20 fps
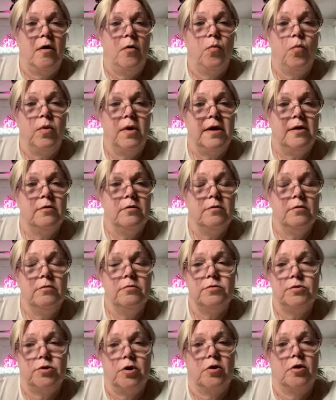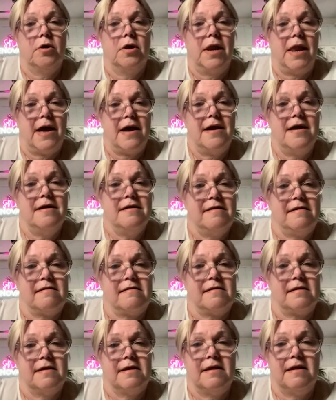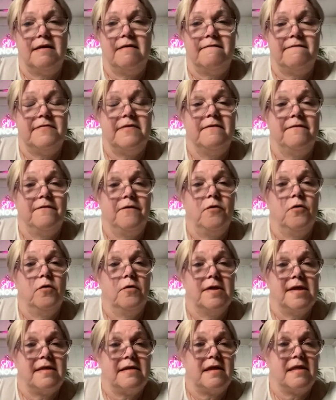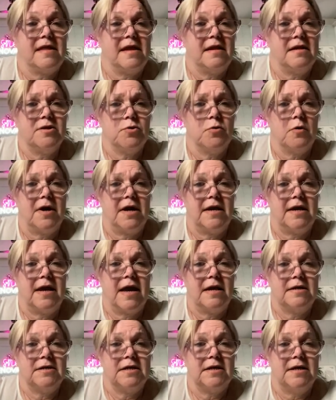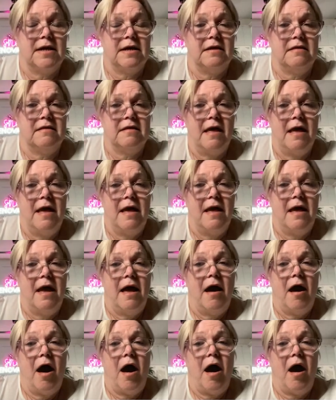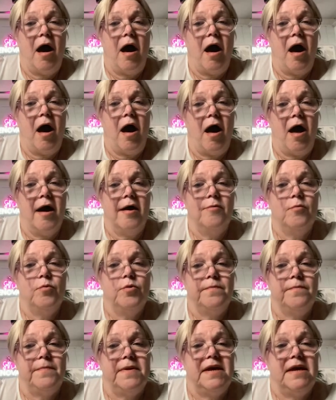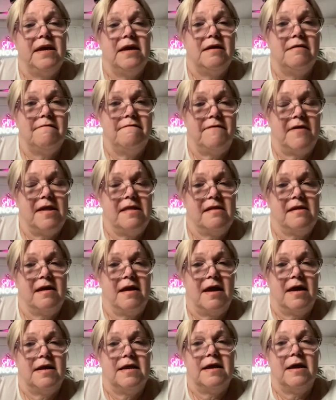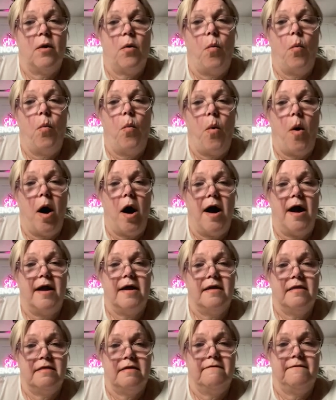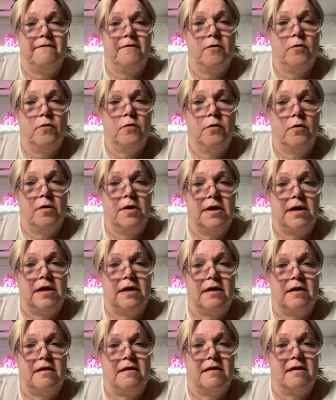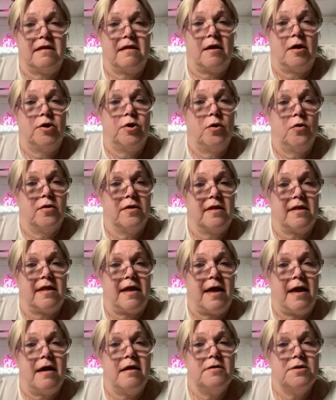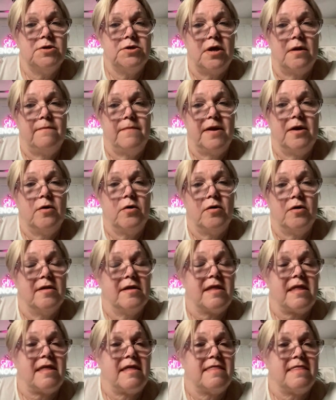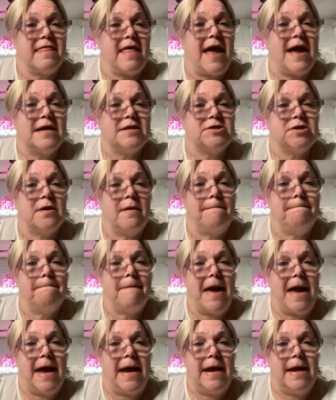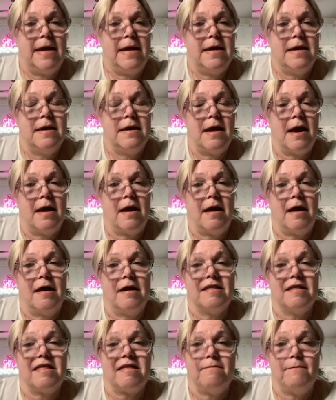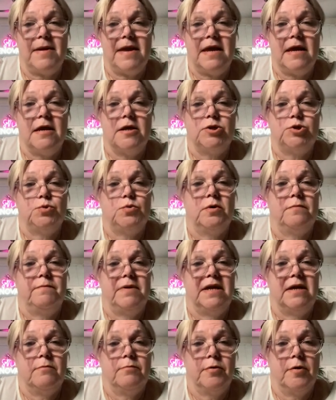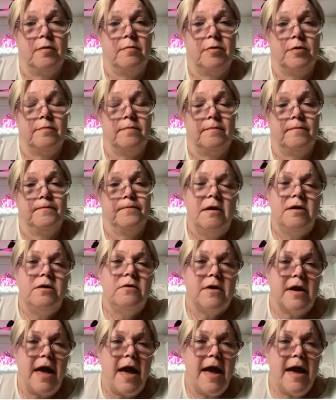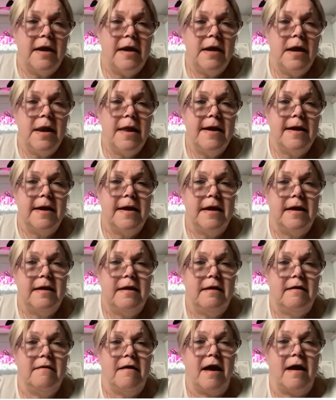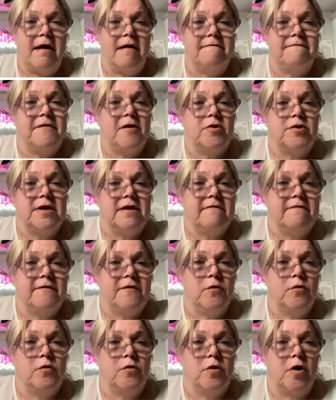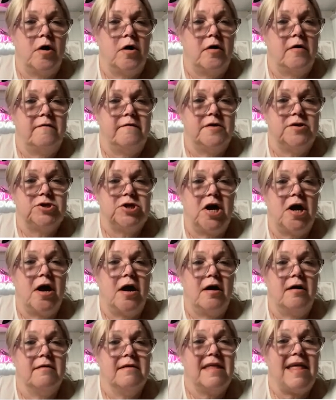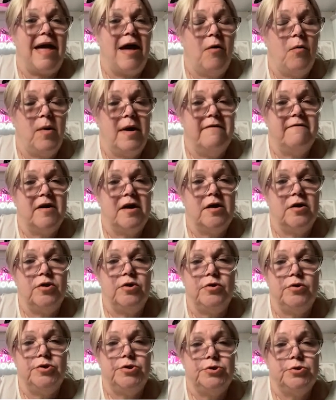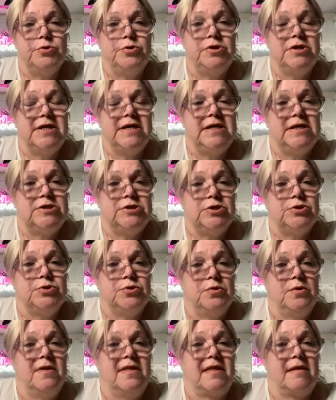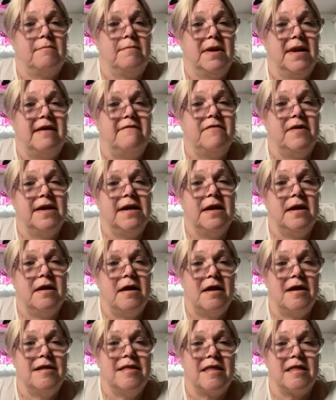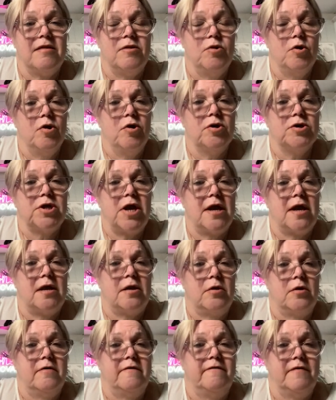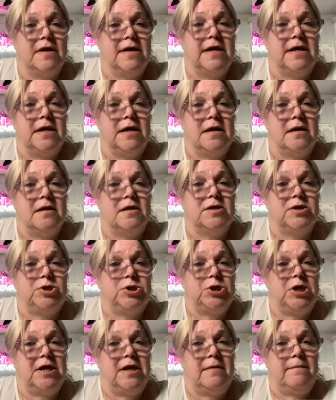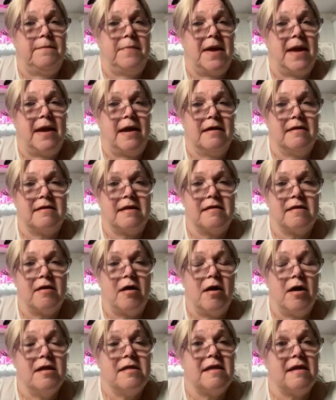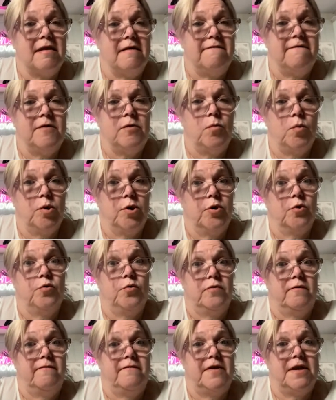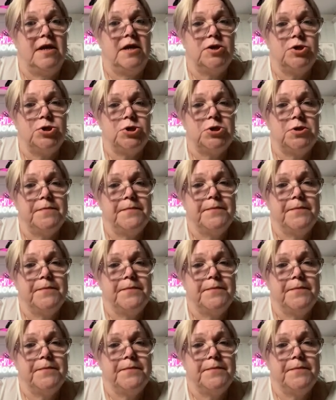will not last if the floor is disintegrating underneath. I would be investigating why the floor is not sound, because that may speak to a bigger problem. You can lay floating floor over tiles. However, you do need to do some leveling. It's not an overly cheap exercise if you want a good finish.